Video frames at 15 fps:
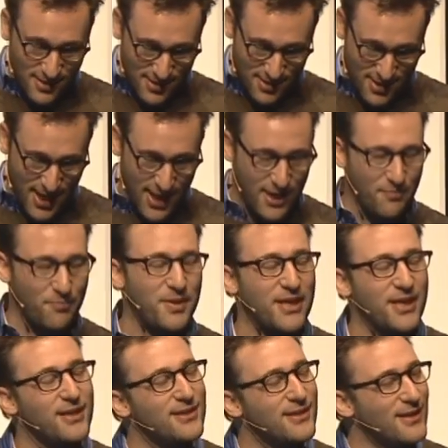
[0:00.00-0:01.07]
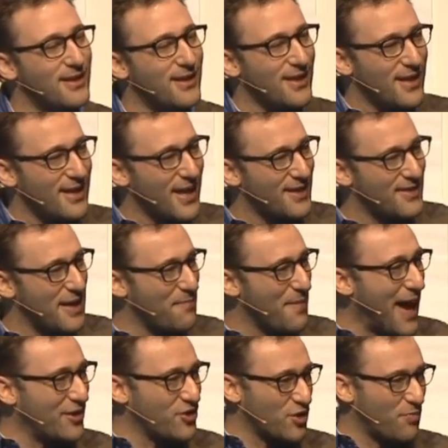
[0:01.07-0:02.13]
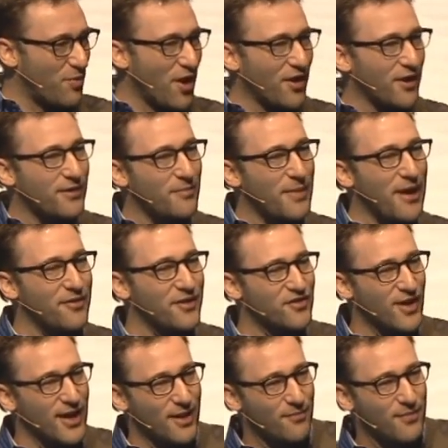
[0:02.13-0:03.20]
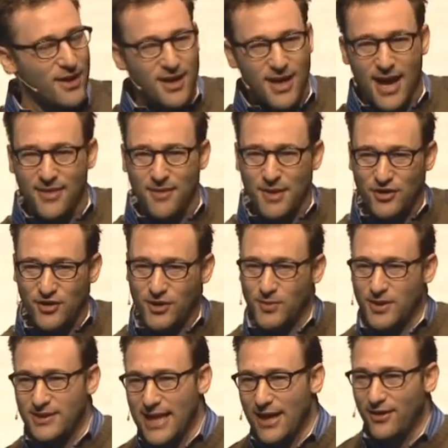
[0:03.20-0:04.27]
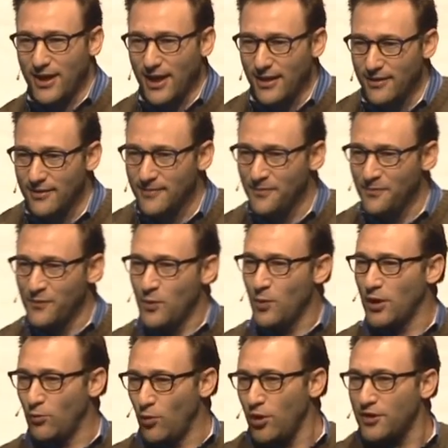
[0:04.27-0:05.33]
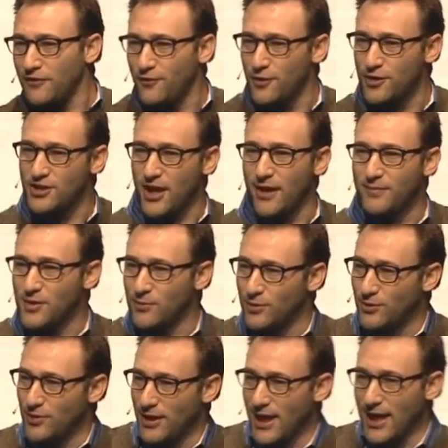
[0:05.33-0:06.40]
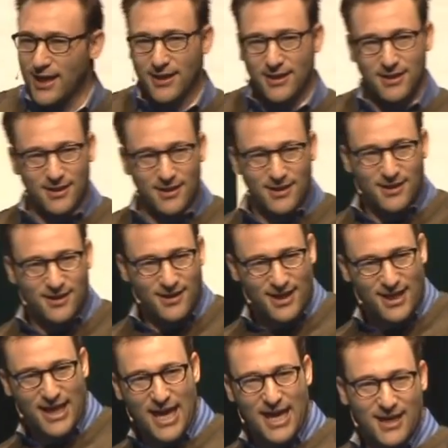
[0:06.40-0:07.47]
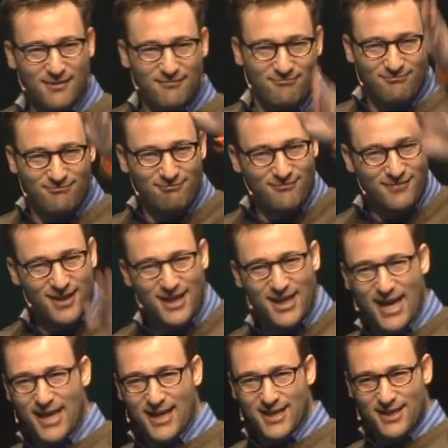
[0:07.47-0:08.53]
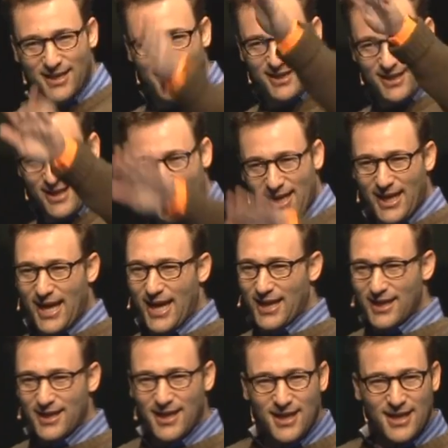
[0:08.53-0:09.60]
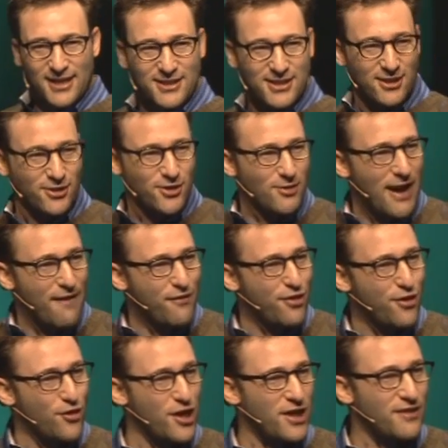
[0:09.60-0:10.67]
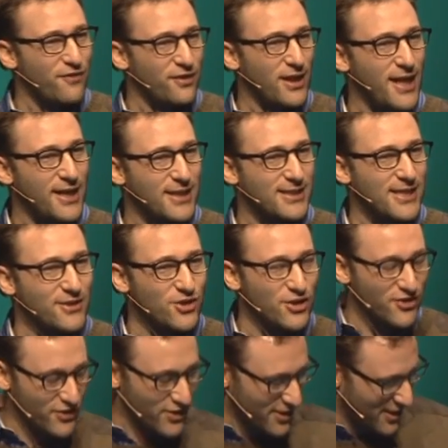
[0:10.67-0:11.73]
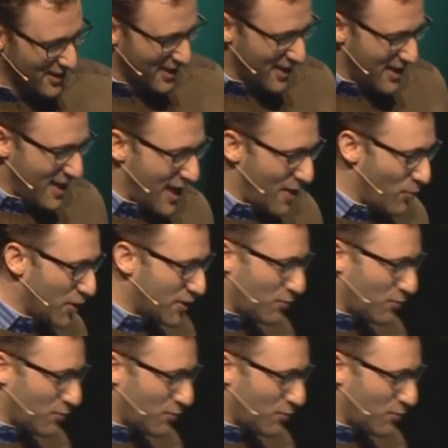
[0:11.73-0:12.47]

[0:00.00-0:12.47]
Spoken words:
they compete, and they match the product about the same, and the metrics went down again. Well, it worked the first time, so we'll do it again, and again, and again, and again, until you have 30 different line extensions. And what's